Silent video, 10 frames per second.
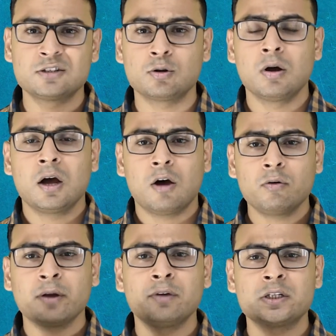So how
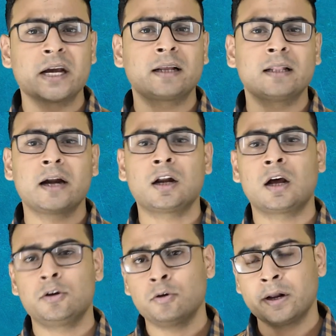can we check that
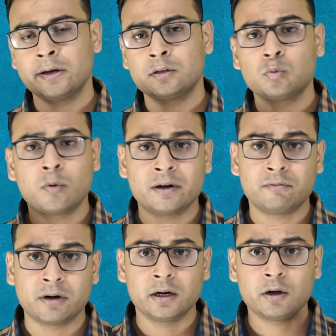our URL is mobile
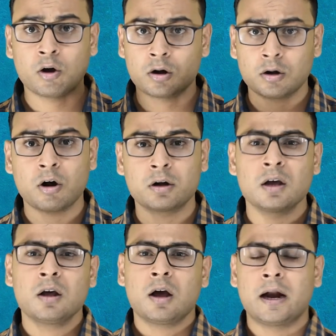friendly or not?
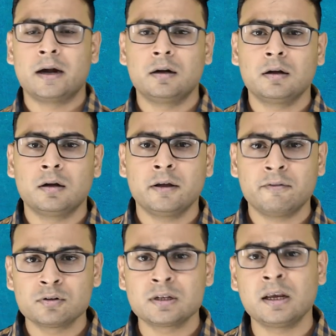And
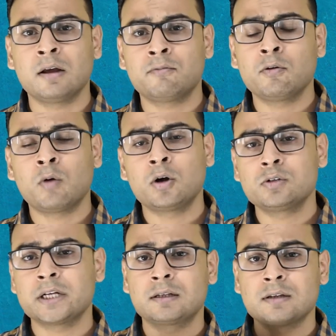if you want to
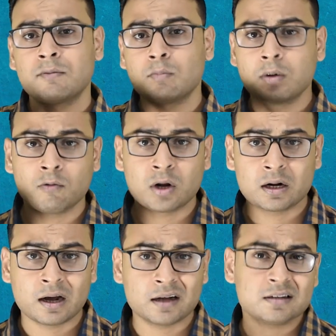check
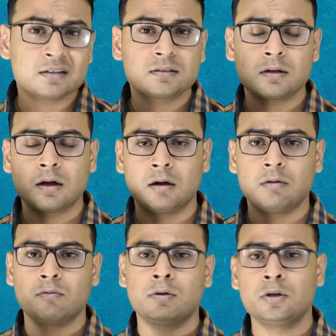someone other's
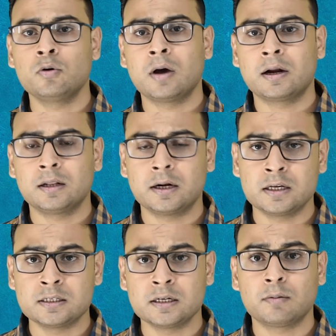URL that
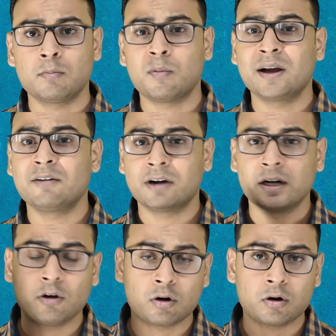is it mobile
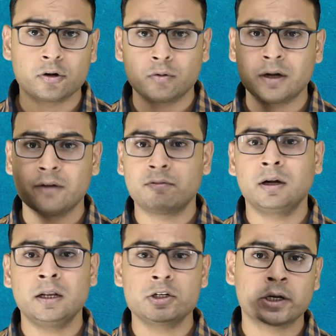friendly or not, you can
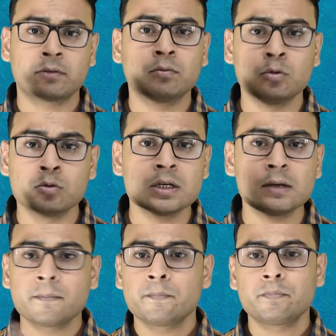definitely check using
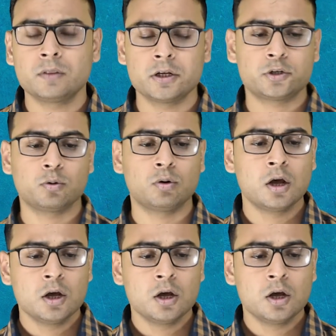this tool.